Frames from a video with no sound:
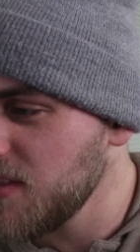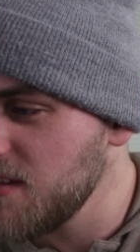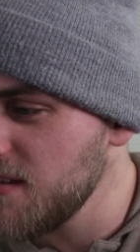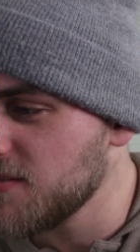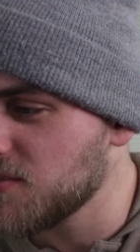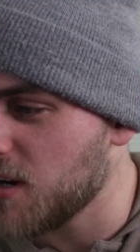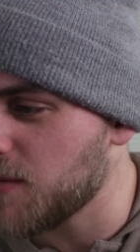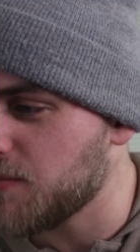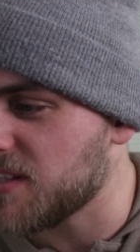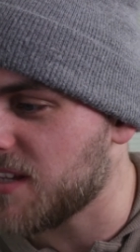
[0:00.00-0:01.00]
Sorry, I'm a
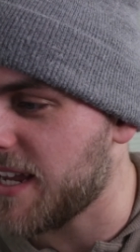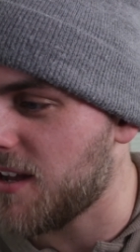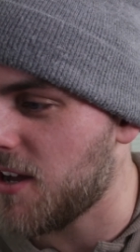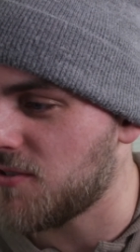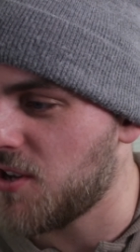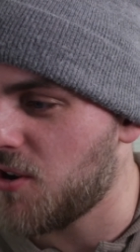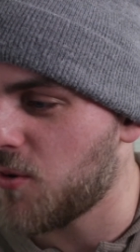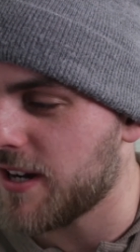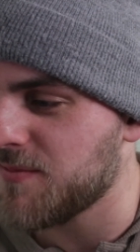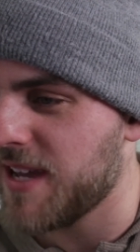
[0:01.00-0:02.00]
bit late. Oh, no
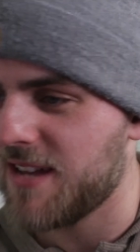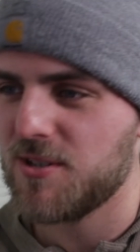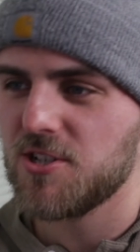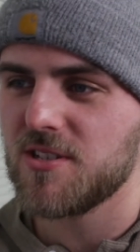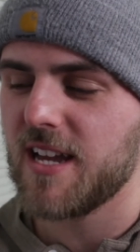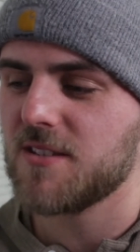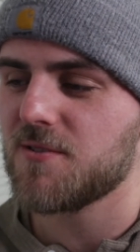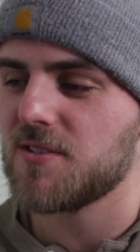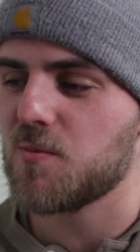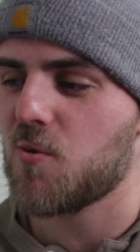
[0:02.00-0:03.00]
worries, man. We're just answering
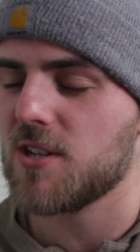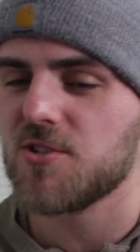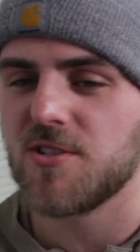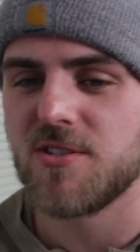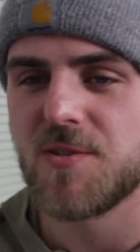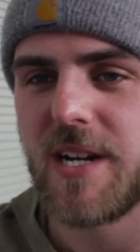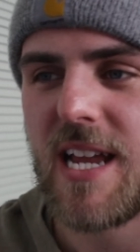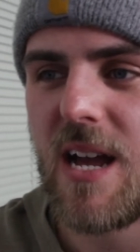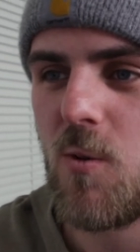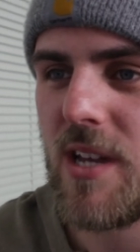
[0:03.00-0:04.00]
some questions right
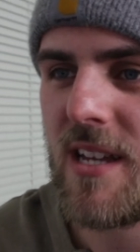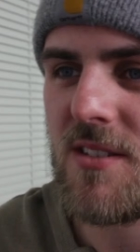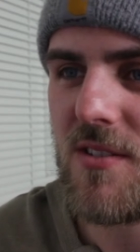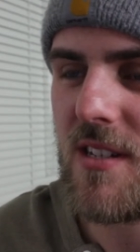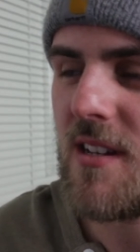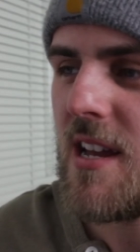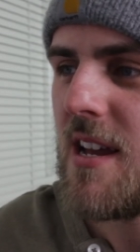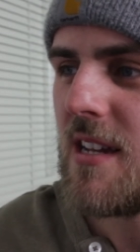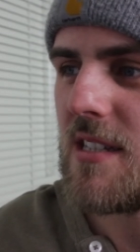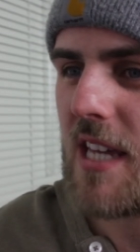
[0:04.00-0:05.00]
now. We'll get into
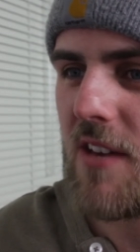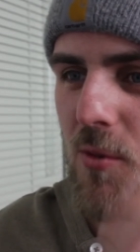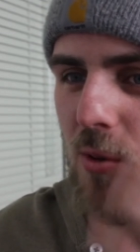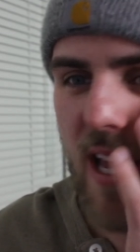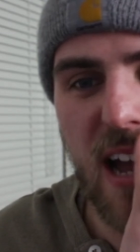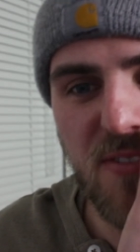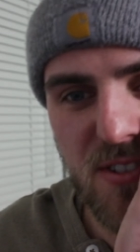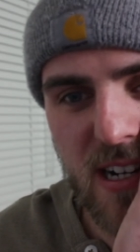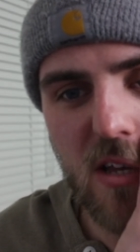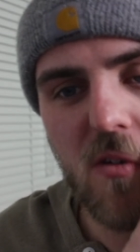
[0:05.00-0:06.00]
the giveaway after
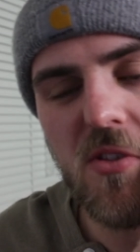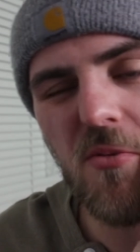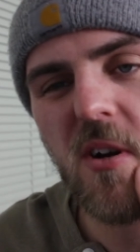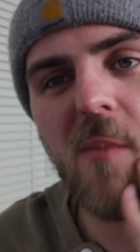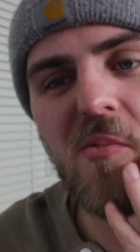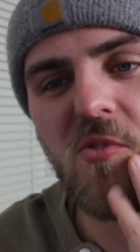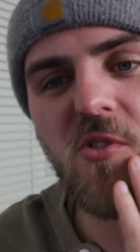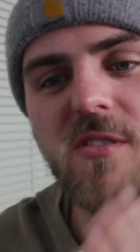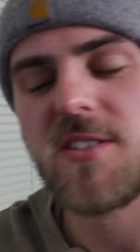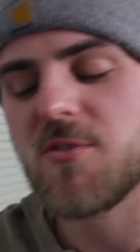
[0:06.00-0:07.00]
I go through a couple more
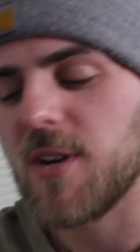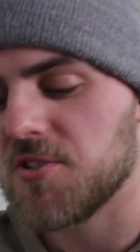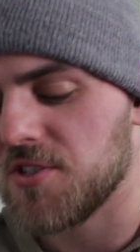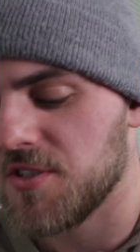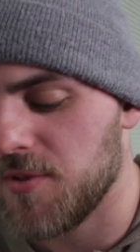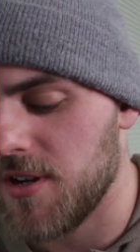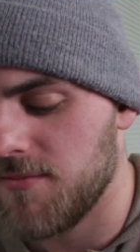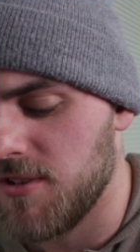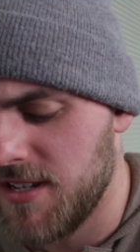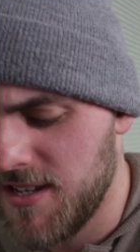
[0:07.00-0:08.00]
of these questions,
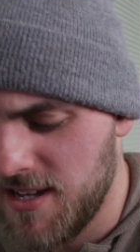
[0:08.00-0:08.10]
probably.